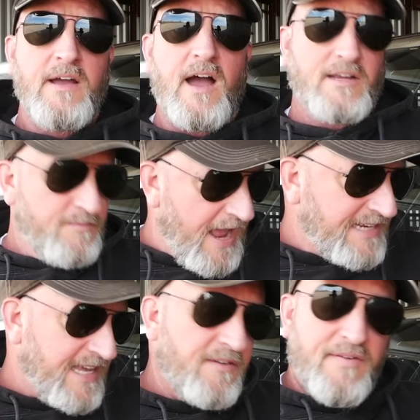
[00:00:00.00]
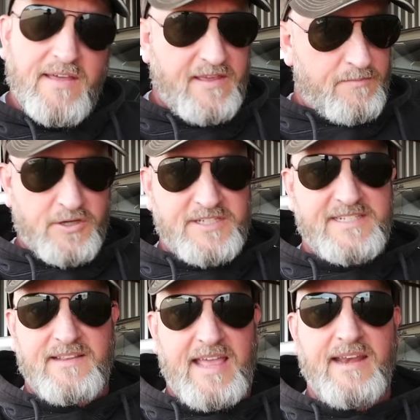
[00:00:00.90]
Uh, identify the
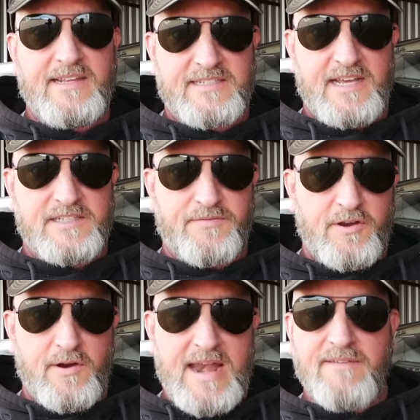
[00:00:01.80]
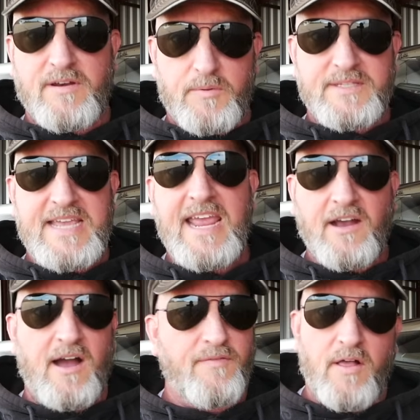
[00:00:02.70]
emergency landing sites for your inevitable
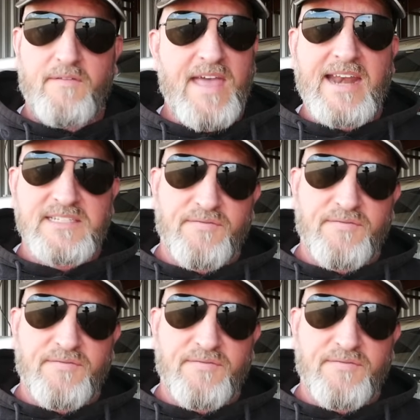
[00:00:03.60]
takeoff. All of that is